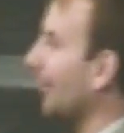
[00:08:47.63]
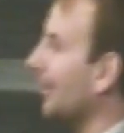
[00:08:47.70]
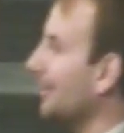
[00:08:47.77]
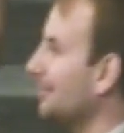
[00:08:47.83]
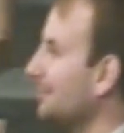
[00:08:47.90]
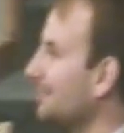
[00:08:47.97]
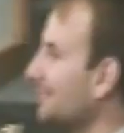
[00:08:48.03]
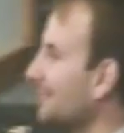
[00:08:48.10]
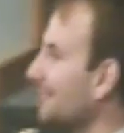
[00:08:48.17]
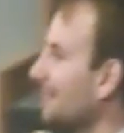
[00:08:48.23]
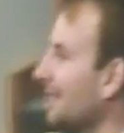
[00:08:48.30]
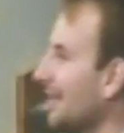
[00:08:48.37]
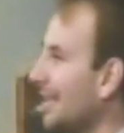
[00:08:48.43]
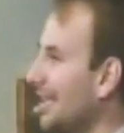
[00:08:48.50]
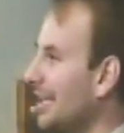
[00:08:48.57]
it.
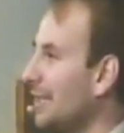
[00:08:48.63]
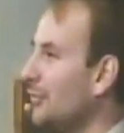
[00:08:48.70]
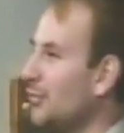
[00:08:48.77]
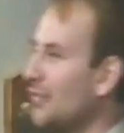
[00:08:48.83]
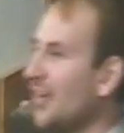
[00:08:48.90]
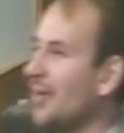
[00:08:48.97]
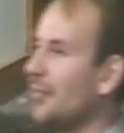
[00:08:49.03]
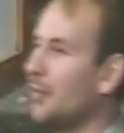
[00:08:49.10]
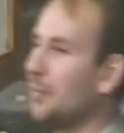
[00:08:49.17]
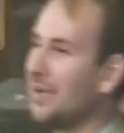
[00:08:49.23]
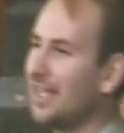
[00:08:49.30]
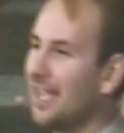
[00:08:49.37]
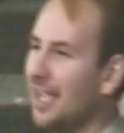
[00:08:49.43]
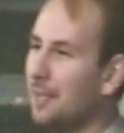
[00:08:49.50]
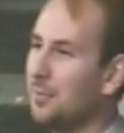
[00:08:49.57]
If you've ever
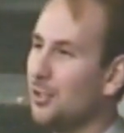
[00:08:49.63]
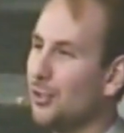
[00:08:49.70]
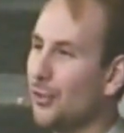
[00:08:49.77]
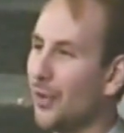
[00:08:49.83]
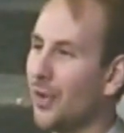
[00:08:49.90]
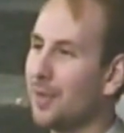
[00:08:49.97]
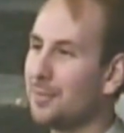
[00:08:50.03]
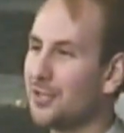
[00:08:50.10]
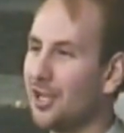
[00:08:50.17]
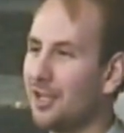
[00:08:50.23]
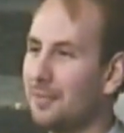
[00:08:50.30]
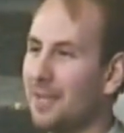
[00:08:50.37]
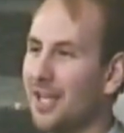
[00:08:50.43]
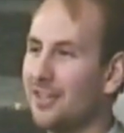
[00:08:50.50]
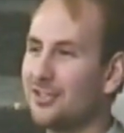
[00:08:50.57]
been camping, you know what I'm talking
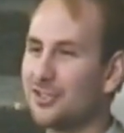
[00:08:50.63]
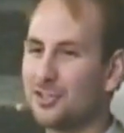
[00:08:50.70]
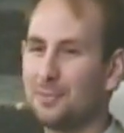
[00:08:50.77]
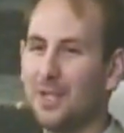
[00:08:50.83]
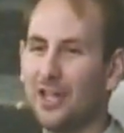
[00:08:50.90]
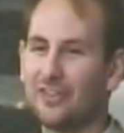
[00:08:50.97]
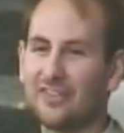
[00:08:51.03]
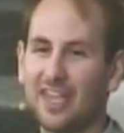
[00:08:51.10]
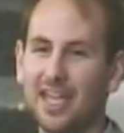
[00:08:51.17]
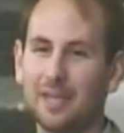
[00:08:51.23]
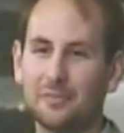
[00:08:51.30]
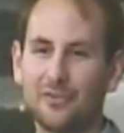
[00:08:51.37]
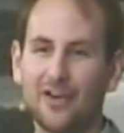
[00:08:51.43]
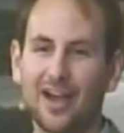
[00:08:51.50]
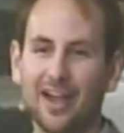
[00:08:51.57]
about, the smell of
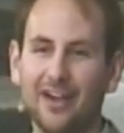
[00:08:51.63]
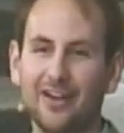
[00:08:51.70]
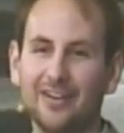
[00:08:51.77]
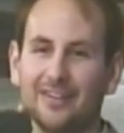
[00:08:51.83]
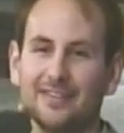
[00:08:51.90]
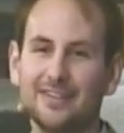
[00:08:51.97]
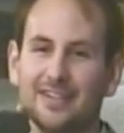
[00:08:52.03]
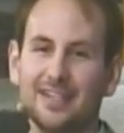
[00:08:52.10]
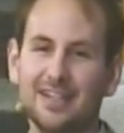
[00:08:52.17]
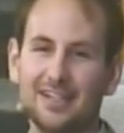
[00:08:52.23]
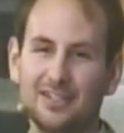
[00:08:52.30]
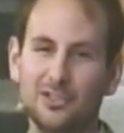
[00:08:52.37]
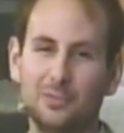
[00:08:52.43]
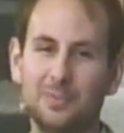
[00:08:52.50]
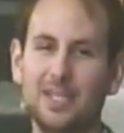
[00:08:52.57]
campfire.
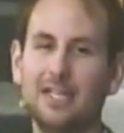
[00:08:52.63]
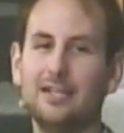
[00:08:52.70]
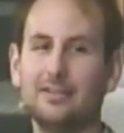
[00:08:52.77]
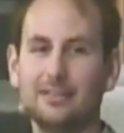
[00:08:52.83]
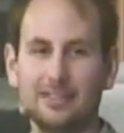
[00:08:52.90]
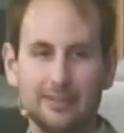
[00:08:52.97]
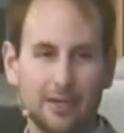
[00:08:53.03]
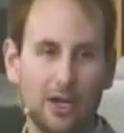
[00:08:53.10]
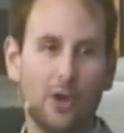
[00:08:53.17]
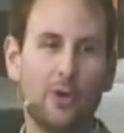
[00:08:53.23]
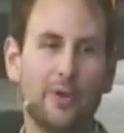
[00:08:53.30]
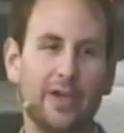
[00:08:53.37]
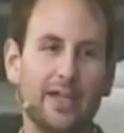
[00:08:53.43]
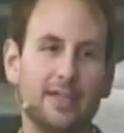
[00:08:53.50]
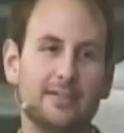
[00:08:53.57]
You immediately know
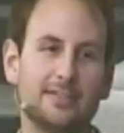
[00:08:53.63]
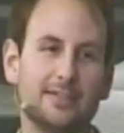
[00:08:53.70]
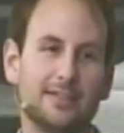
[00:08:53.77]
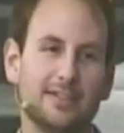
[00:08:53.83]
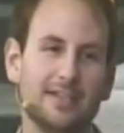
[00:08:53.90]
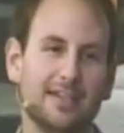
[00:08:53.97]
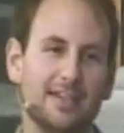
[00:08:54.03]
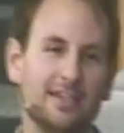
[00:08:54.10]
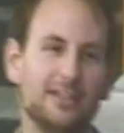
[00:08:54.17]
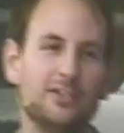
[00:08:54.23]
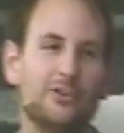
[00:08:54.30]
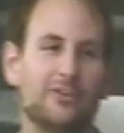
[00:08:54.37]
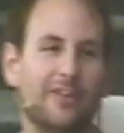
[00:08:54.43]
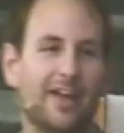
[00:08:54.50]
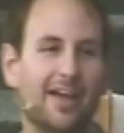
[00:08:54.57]
it, and
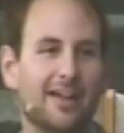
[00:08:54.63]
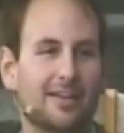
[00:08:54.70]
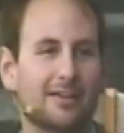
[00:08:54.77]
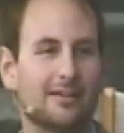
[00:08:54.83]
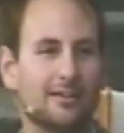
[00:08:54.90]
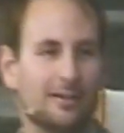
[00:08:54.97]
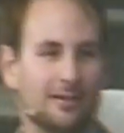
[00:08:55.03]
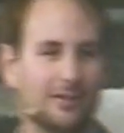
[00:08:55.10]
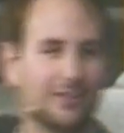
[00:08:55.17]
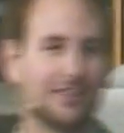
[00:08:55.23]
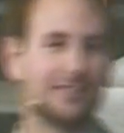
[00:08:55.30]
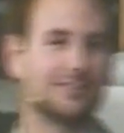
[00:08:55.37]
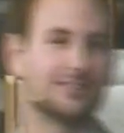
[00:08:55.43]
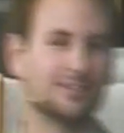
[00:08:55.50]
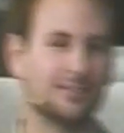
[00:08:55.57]
you're like, oh,
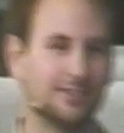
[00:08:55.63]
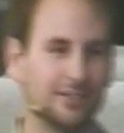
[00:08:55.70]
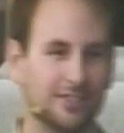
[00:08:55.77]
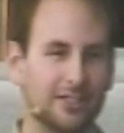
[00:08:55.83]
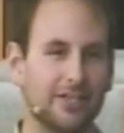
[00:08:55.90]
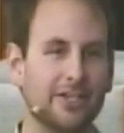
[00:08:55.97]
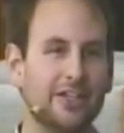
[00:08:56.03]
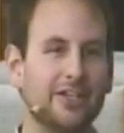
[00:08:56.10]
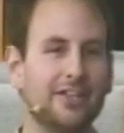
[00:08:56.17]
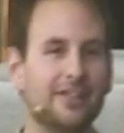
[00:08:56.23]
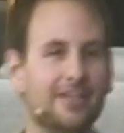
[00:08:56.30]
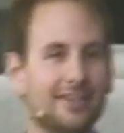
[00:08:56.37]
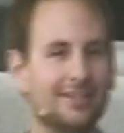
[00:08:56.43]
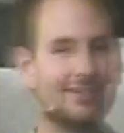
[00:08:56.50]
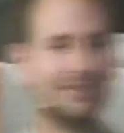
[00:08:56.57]
that's a
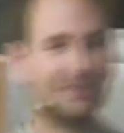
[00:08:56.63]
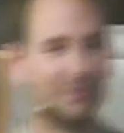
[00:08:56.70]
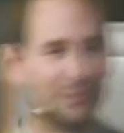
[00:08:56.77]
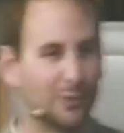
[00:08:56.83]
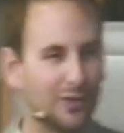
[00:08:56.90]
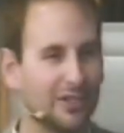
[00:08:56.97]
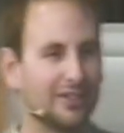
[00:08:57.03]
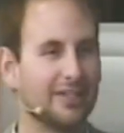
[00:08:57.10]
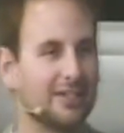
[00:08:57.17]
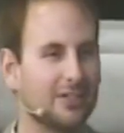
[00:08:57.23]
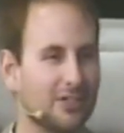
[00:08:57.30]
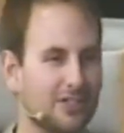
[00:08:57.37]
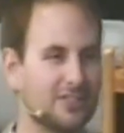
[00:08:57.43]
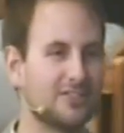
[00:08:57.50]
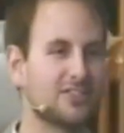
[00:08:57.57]
good, really
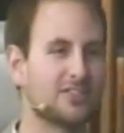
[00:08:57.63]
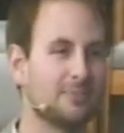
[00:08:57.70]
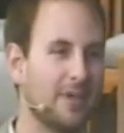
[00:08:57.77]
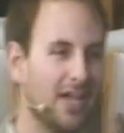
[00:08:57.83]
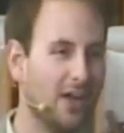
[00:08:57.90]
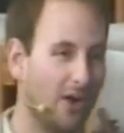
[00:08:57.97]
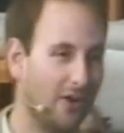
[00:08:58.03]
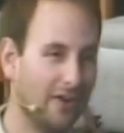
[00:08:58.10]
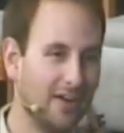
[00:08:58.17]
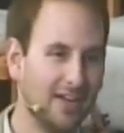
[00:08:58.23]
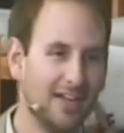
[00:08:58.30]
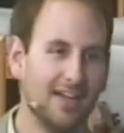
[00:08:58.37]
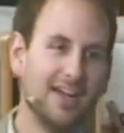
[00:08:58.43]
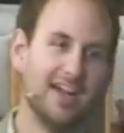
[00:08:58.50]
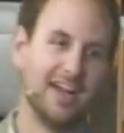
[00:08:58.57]
good smell.
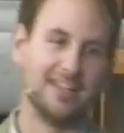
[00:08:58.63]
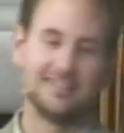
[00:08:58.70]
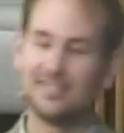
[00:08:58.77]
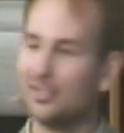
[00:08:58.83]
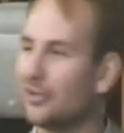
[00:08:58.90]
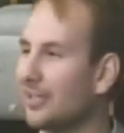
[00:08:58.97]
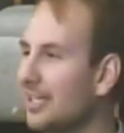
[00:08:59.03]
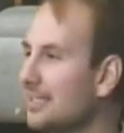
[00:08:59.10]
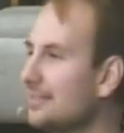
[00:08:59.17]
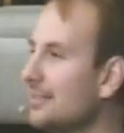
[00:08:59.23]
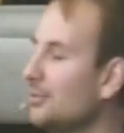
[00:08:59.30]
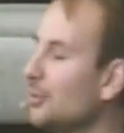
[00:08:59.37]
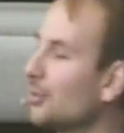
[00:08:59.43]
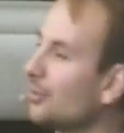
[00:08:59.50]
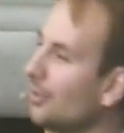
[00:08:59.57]
Until it gets
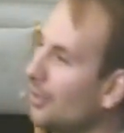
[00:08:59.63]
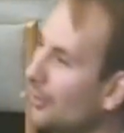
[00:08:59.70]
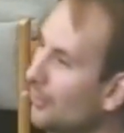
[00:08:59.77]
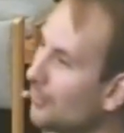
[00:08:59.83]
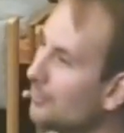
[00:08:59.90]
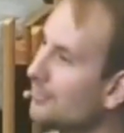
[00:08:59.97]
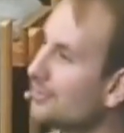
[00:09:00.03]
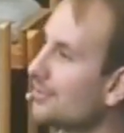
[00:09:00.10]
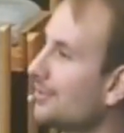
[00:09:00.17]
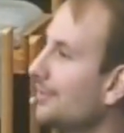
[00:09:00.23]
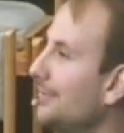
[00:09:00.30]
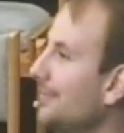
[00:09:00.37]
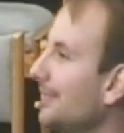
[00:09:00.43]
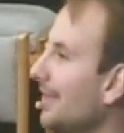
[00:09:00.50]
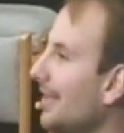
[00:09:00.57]
in your
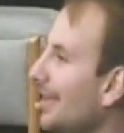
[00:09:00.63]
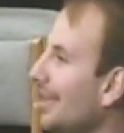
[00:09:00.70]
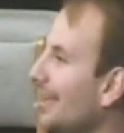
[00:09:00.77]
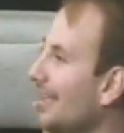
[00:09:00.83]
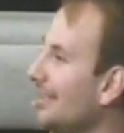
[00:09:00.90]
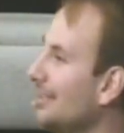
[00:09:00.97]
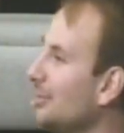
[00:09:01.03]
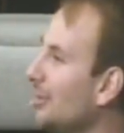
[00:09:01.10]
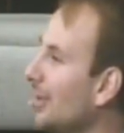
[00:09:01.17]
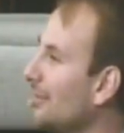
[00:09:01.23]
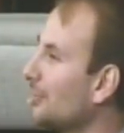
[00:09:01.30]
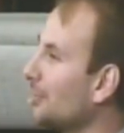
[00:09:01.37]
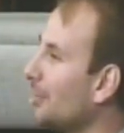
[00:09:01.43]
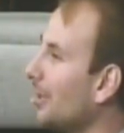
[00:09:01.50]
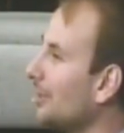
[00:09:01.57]
clothes, and then you have
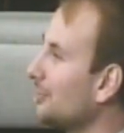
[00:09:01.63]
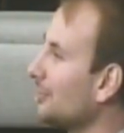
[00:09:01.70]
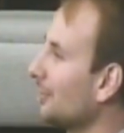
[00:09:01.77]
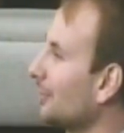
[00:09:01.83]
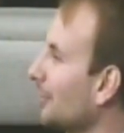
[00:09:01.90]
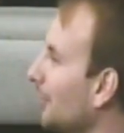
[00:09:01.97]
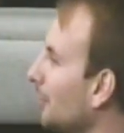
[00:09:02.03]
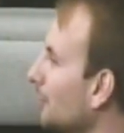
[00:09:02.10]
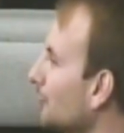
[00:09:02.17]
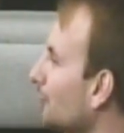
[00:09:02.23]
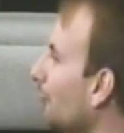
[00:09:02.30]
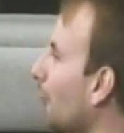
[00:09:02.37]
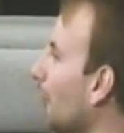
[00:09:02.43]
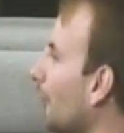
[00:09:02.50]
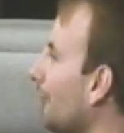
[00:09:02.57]
to wash your clothes
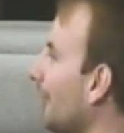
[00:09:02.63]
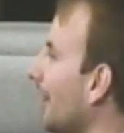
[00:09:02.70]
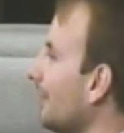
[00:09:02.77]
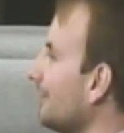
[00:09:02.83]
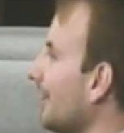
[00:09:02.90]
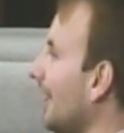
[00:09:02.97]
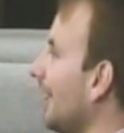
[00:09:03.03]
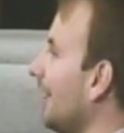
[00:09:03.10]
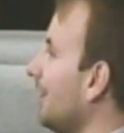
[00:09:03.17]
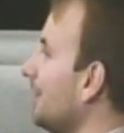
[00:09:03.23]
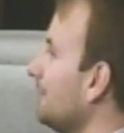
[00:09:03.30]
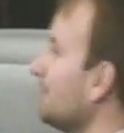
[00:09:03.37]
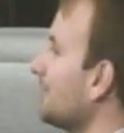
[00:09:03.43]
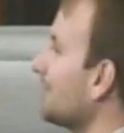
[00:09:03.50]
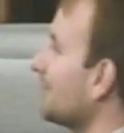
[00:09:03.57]
4 or 5
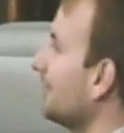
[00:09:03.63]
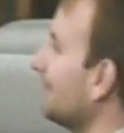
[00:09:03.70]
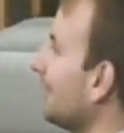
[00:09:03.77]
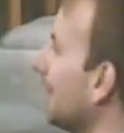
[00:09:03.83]
times